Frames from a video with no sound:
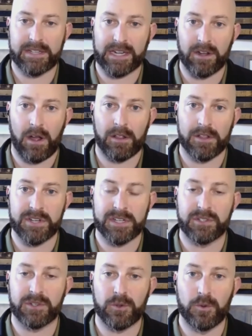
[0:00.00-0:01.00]

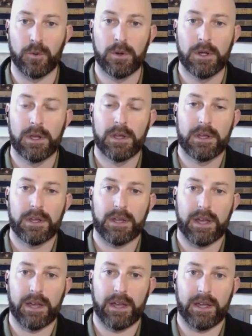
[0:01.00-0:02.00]
technology to
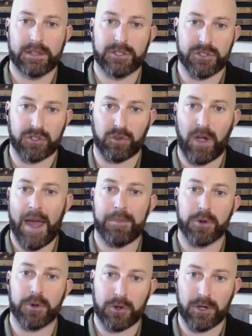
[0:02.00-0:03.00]

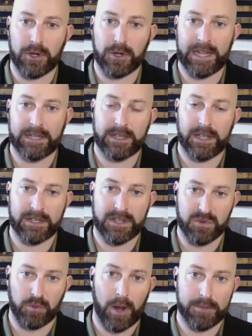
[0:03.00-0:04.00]
trap or create
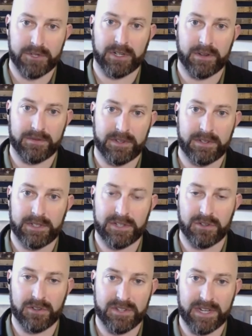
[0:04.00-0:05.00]
disruption of
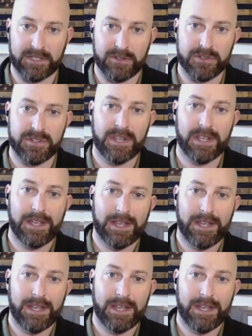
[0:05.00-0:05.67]
digital signals.